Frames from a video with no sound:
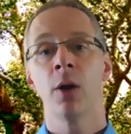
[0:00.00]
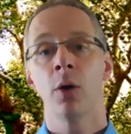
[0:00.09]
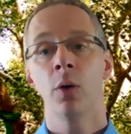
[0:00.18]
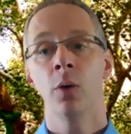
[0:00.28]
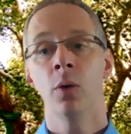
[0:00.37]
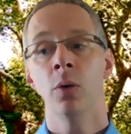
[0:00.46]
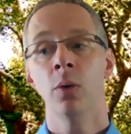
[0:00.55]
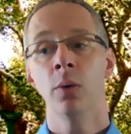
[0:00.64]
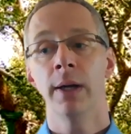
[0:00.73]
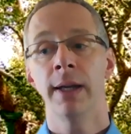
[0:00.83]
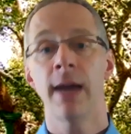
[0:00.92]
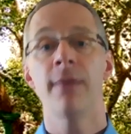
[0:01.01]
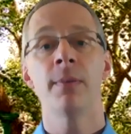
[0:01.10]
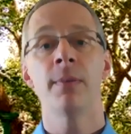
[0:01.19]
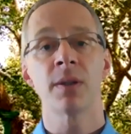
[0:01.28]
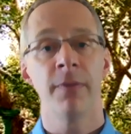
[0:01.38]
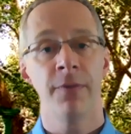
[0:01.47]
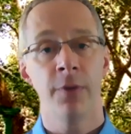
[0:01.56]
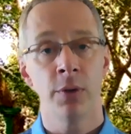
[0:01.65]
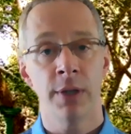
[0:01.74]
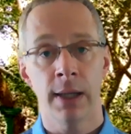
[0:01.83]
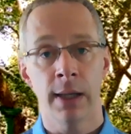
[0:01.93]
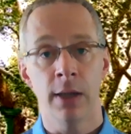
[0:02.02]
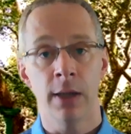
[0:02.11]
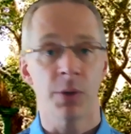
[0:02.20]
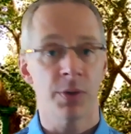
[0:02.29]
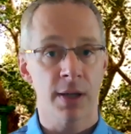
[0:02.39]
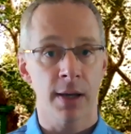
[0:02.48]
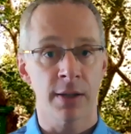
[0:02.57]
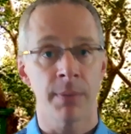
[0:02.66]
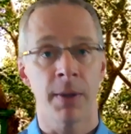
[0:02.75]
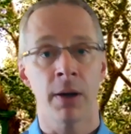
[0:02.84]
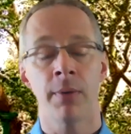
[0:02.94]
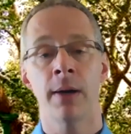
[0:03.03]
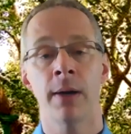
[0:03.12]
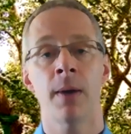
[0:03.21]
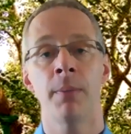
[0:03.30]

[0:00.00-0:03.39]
who gave him some food to eat, which is customary, right?